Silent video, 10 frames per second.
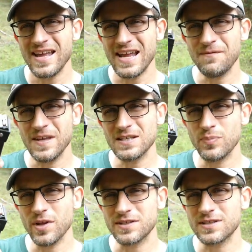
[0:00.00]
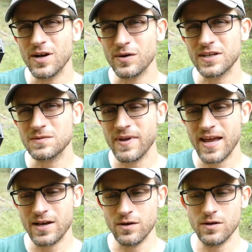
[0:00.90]
if these bullets don't
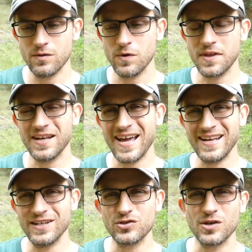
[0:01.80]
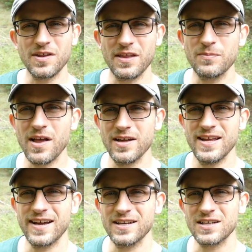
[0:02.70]
expand with a 9-incher, then they're
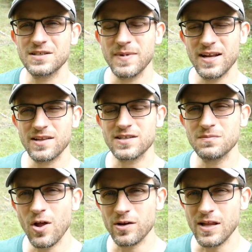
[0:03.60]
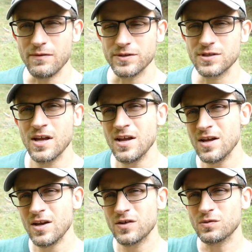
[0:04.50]
probably not going to expand at the smaller levels.
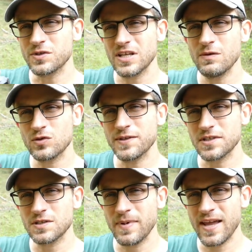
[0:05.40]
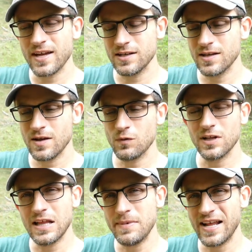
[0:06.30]
So we'll see which ones expand,
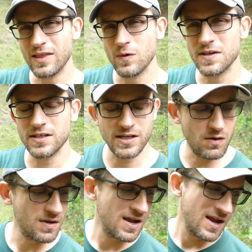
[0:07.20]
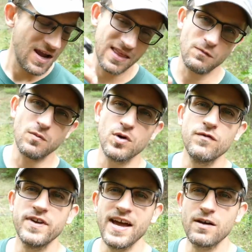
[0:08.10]
we'll eliminate the ones that don't, and then we'll
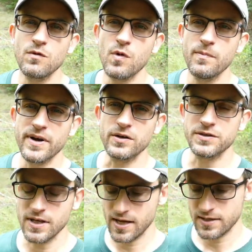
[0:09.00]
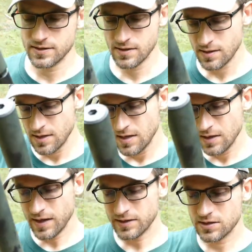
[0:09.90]
move down one more barrel size.
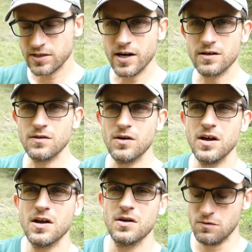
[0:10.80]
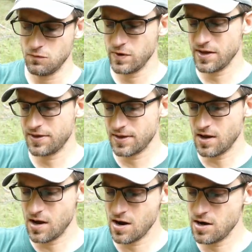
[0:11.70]
Let's start
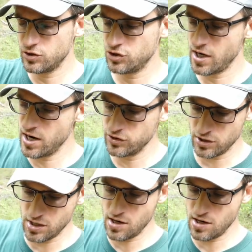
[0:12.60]
with our charger.